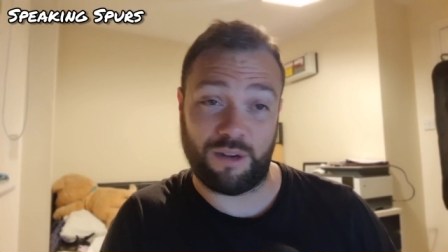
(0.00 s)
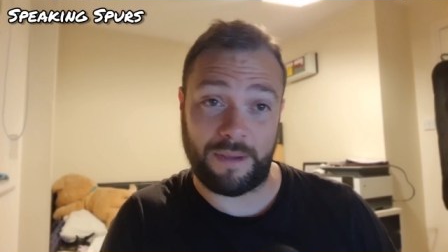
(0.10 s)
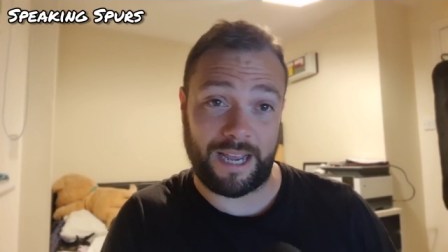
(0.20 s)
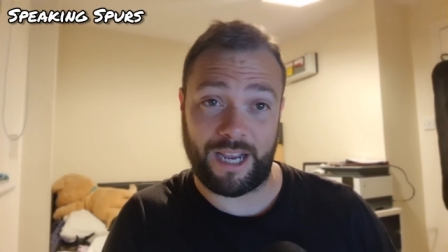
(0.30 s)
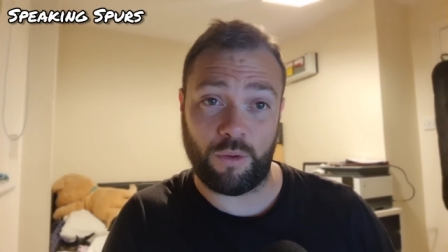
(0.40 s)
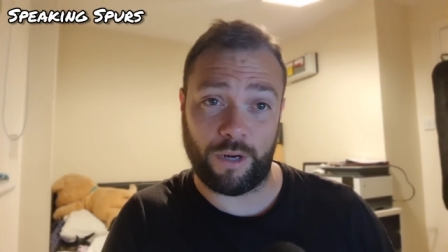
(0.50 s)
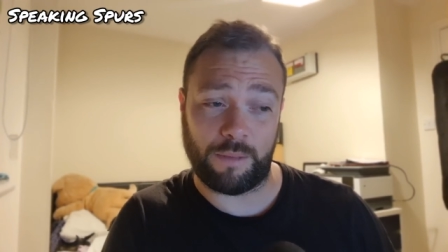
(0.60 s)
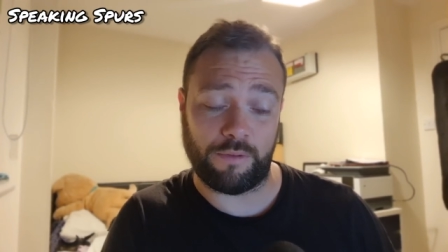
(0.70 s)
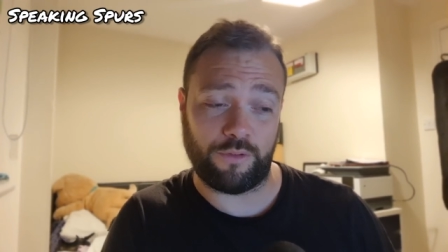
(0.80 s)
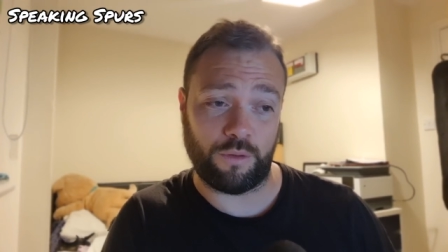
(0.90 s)
no matter how well he
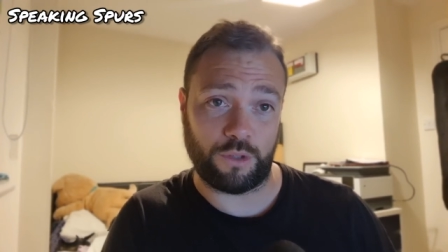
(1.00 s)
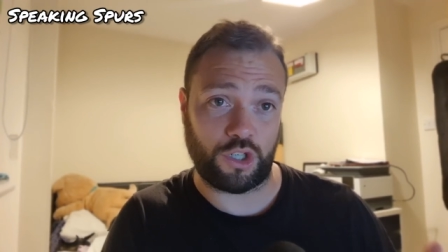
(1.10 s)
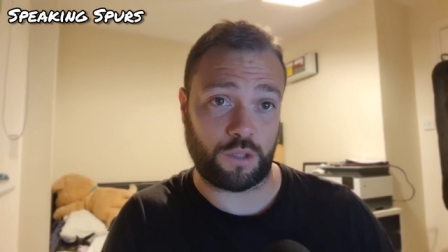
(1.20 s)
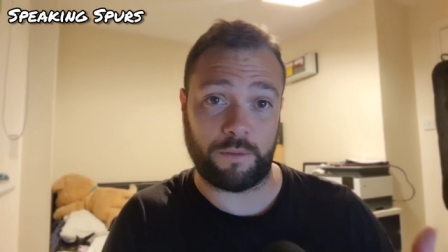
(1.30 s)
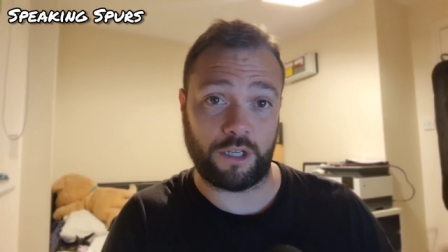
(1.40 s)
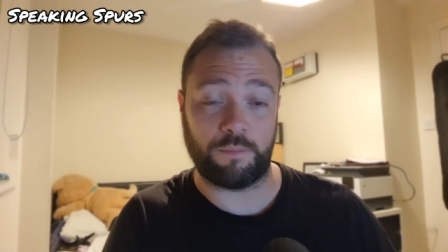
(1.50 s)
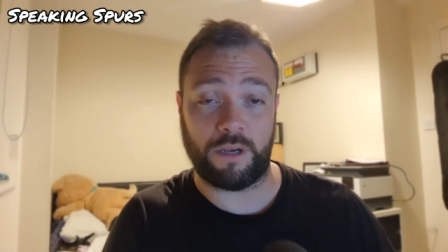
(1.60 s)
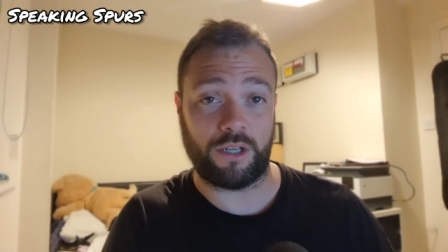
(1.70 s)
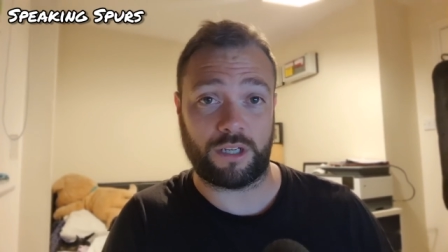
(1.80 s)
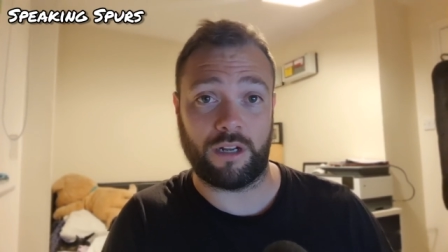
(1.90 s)
performs, just because
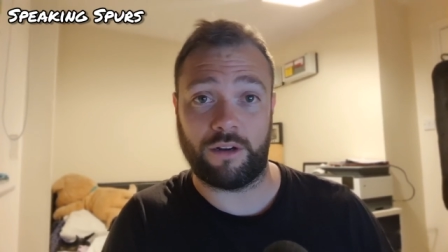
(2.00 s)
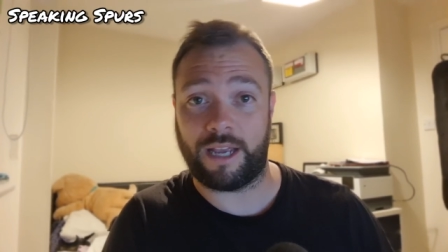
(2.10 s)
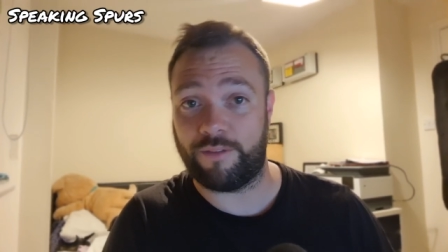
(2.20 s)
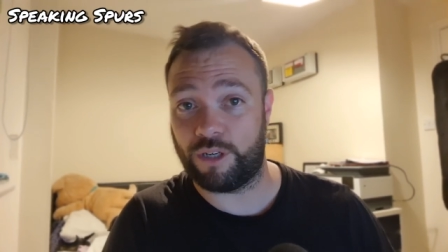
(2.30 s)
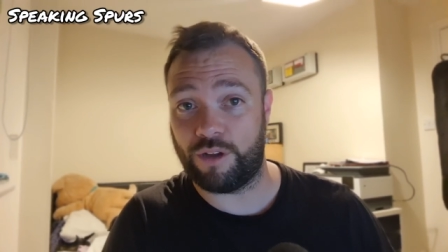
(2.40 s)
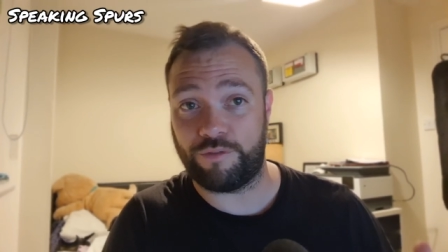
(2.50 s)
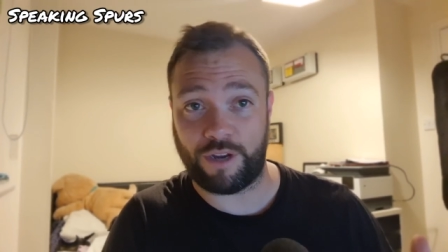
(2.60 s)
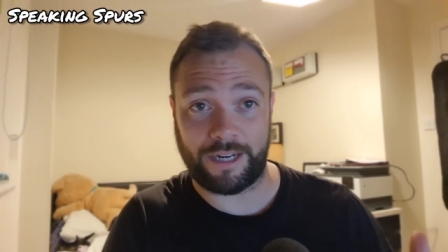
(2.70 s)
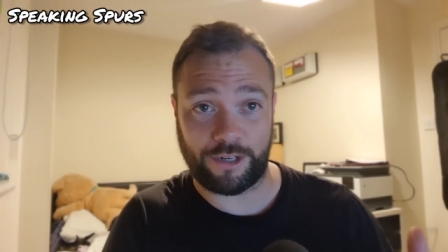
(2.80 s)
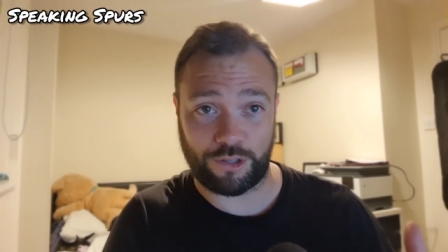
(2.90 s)
Barcelona have a lot of
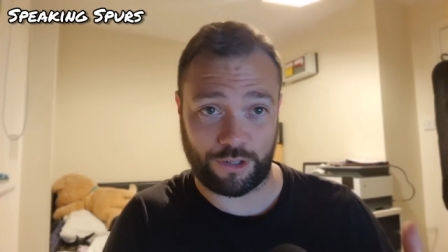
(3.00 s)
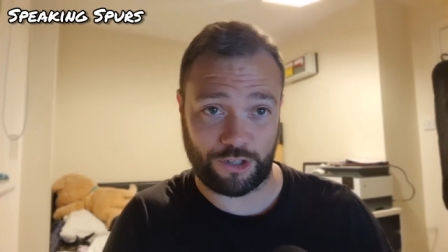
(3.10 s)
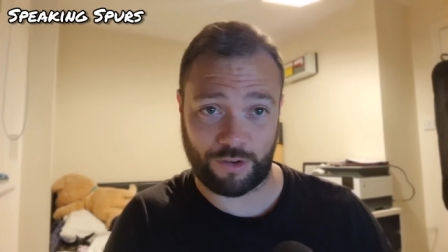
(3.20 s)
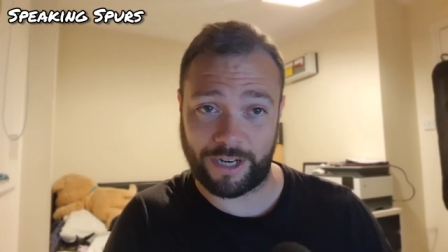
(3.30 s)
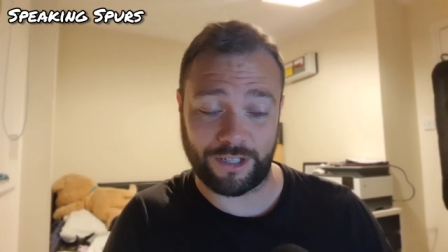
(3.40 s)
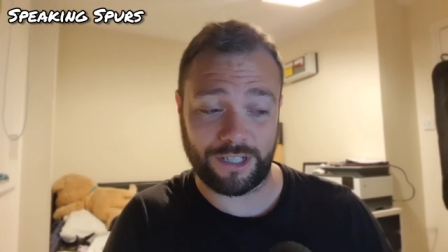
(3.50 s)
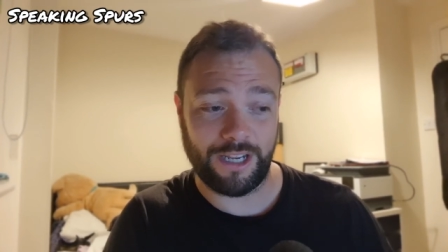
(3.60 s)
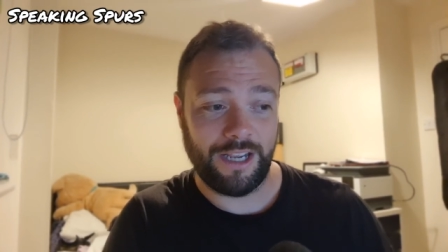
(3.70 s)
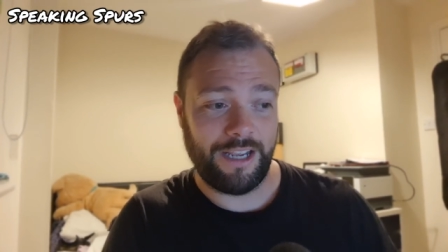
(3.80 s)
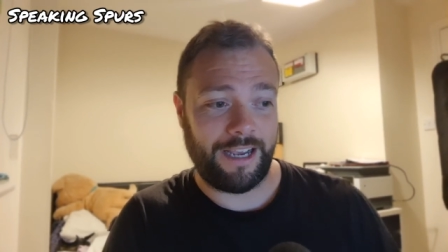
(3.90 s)
financial constraints.
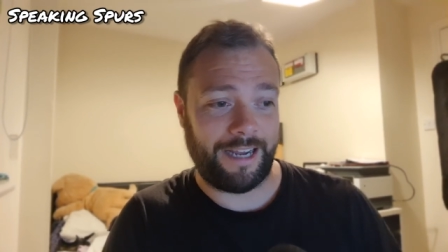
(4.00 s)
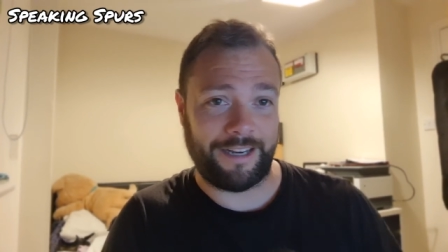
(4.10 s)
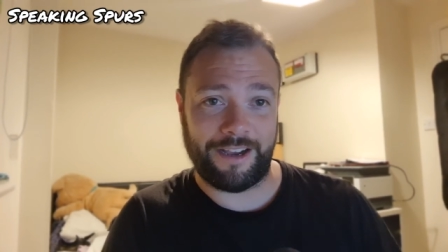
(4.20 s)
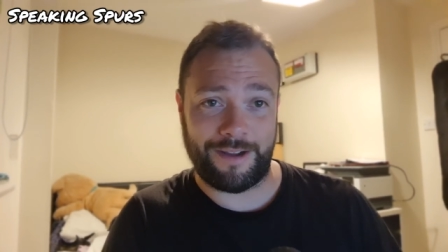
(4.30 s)
And uh,